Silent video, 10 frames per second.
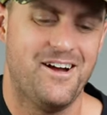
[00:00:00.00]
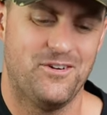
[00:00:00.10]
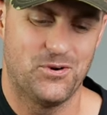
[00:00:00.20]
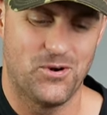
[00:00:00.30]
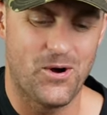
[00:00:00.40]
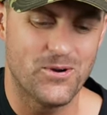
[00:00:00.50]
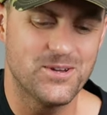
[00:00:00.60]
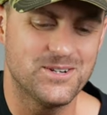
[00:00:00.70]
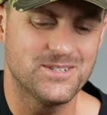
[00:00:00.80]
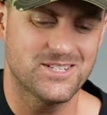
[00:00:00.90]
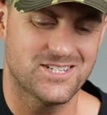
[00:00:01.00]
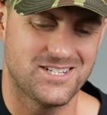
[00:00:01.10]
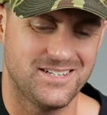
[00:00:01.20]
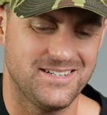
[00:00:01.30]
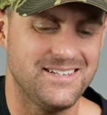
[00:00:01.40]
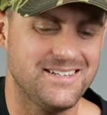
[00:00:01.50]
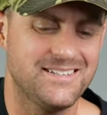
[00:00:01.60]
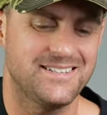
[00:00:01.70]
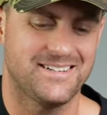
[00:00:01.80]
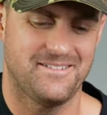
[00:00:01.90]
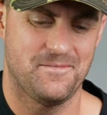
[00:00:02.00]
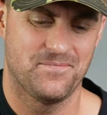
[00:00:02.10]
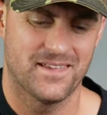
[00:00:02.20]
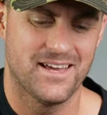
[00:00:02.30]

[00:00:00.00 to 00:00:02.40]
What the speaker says: For all your sin